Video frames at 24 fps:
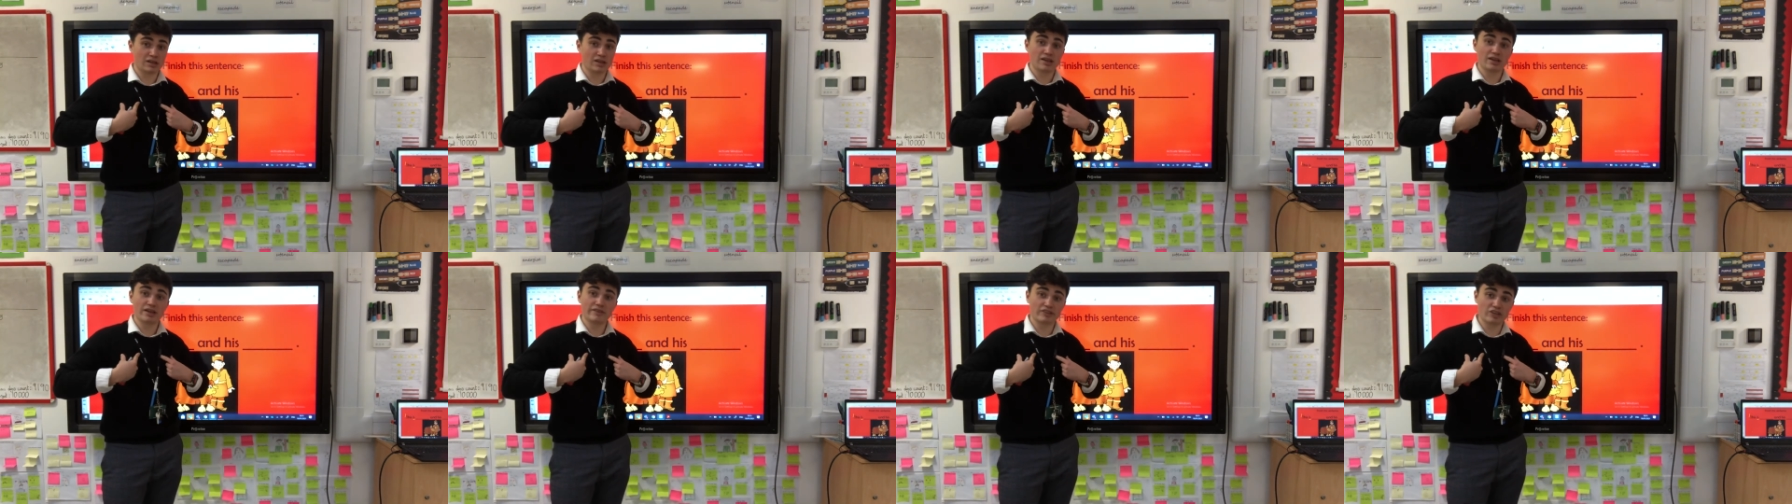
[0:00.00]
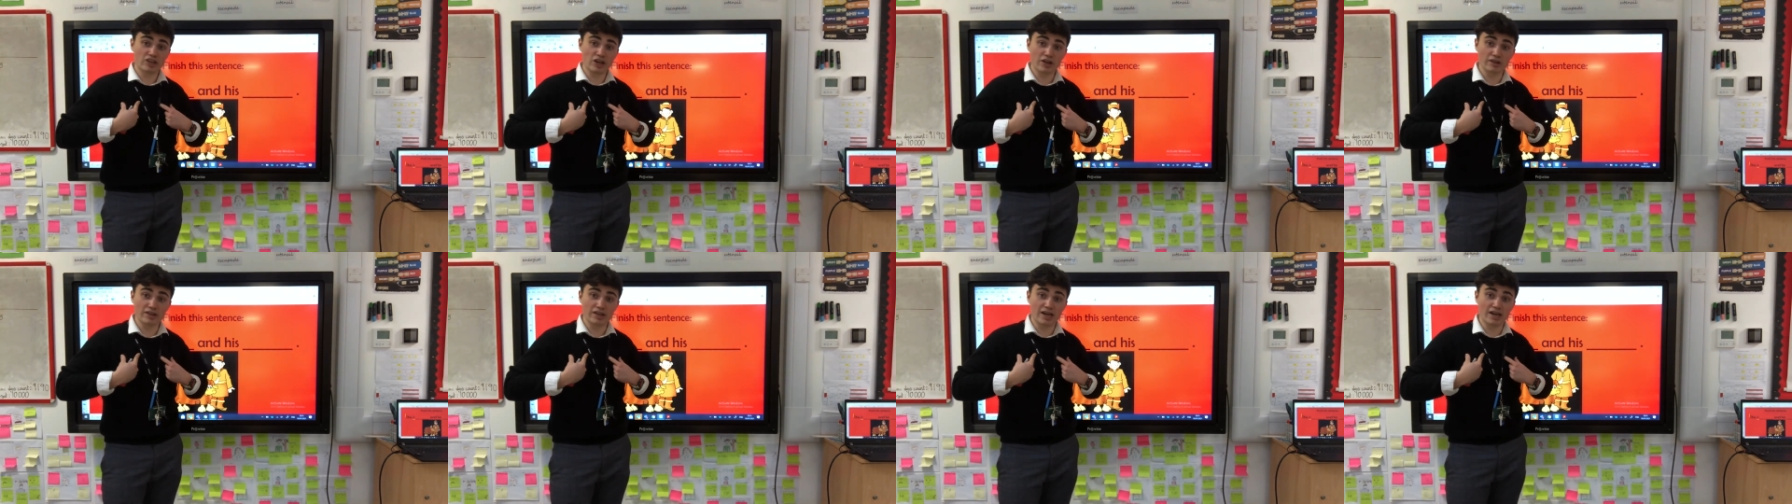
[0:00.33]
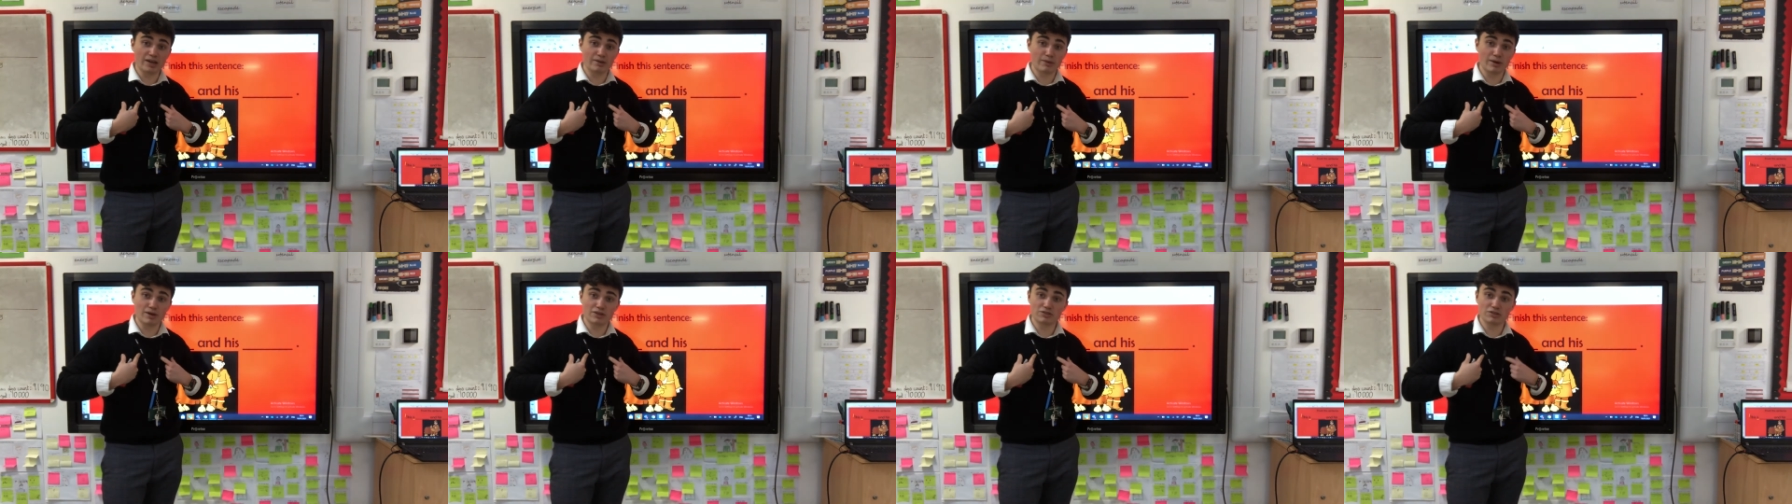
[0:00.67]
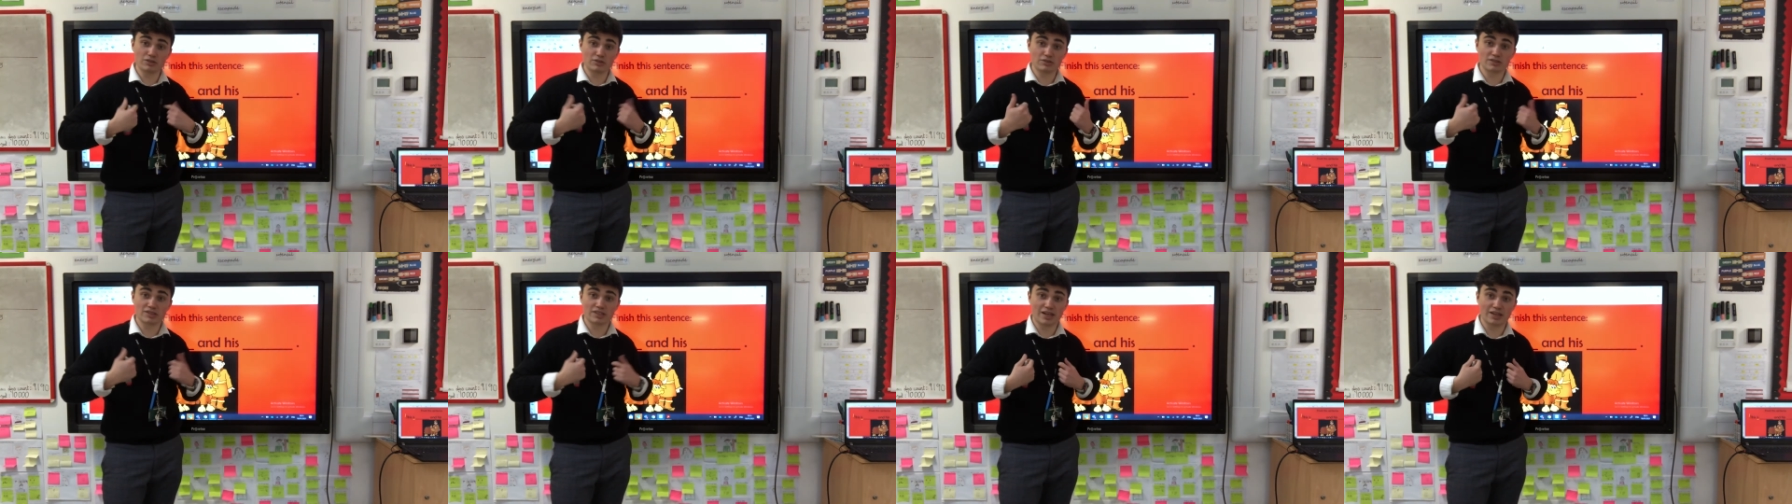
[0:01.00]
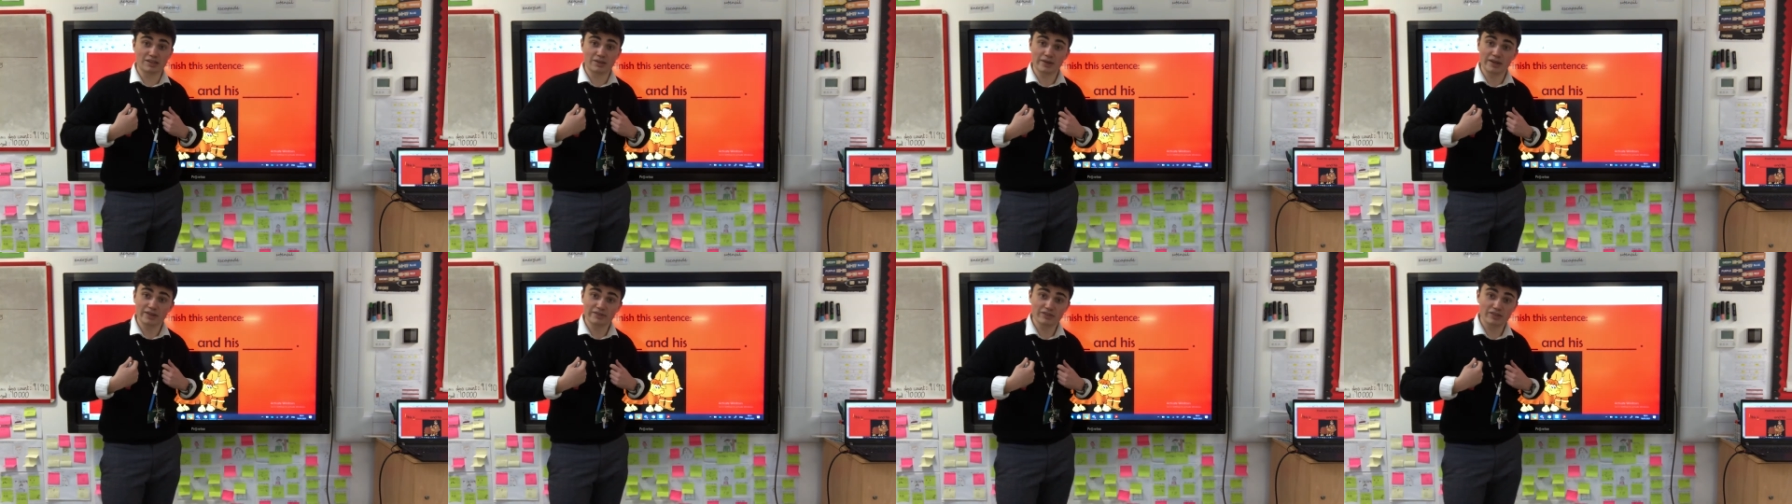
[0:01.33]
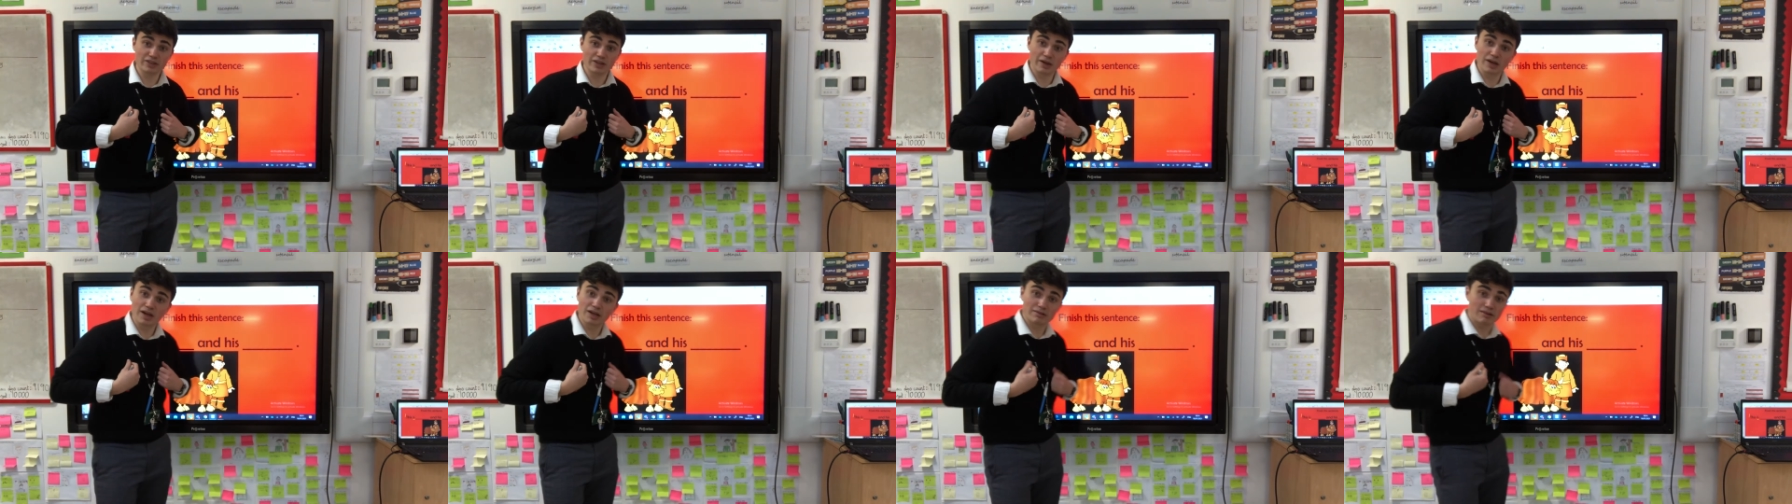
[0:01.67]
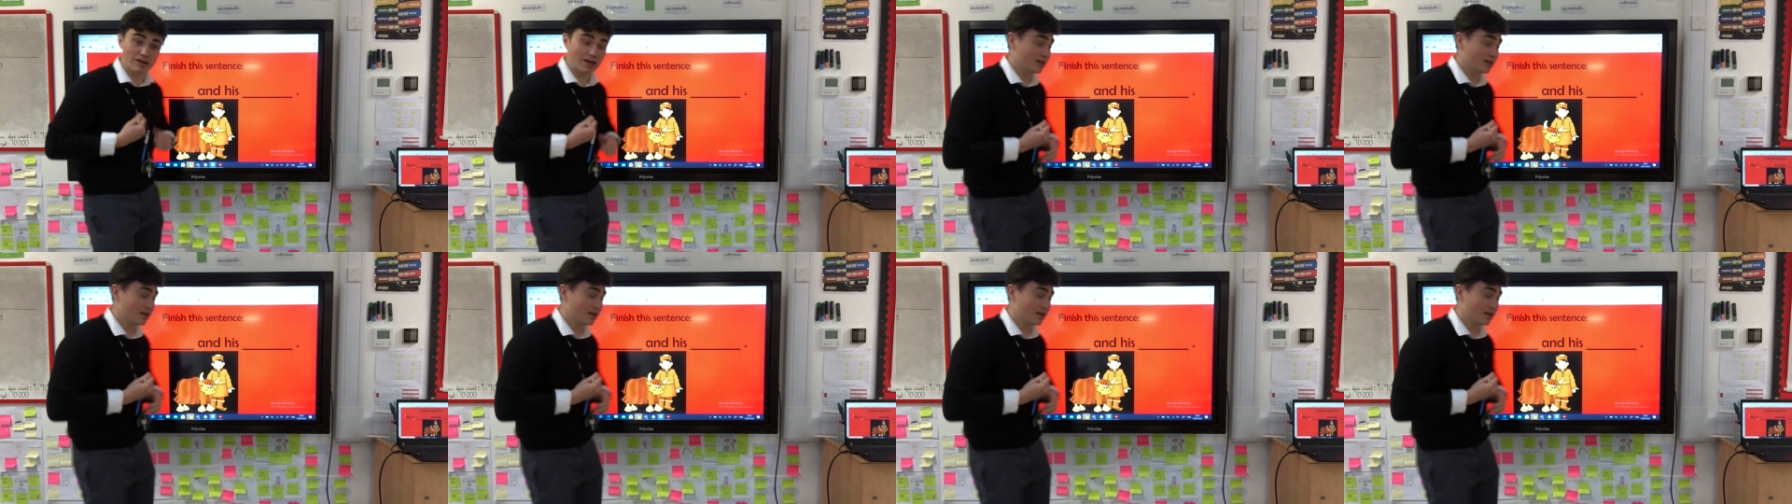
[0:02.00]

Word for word: If you got that, well done, because I don't even know. Right,